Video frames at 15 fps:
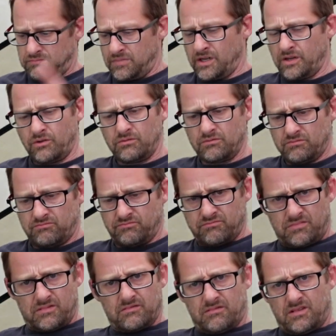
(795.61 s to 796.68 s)
They
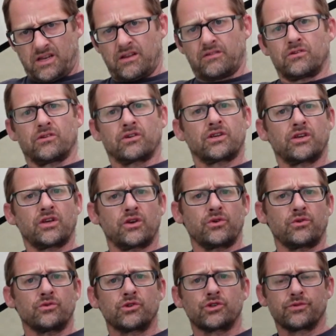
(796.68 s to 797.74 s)
don't look
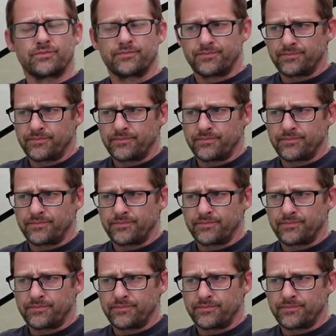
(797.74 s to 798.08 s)
huge.